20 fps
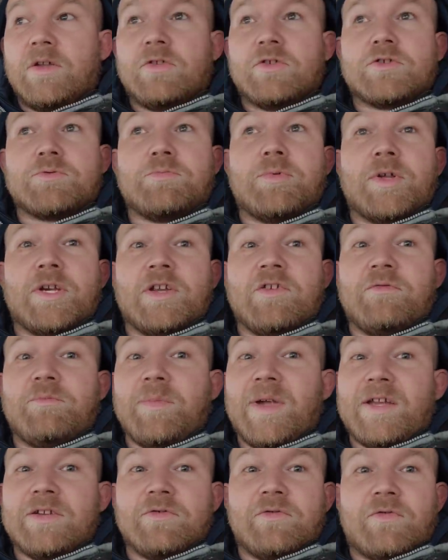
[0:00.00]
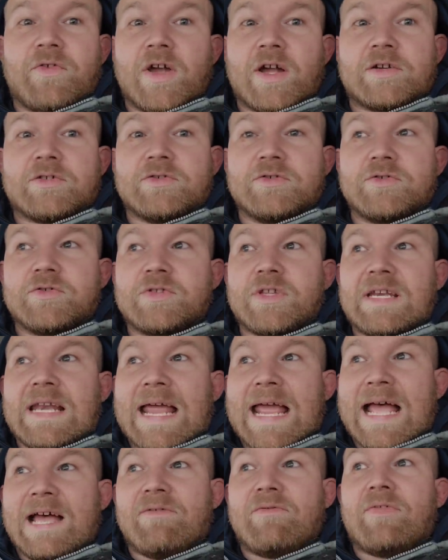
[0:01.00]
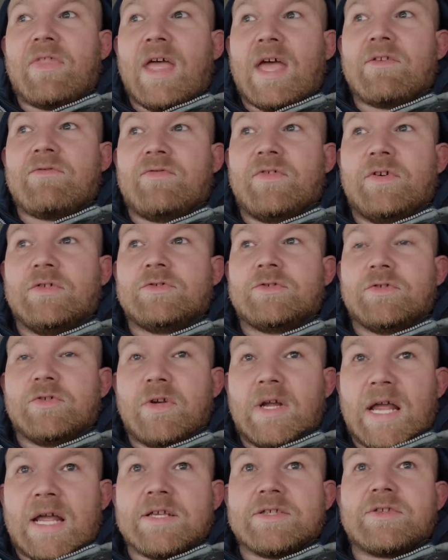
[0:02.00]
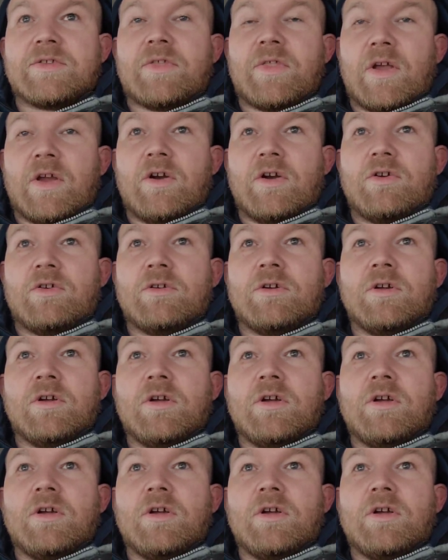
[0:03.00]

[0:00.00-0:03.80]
There's plenty of manufacturers that have that filter as their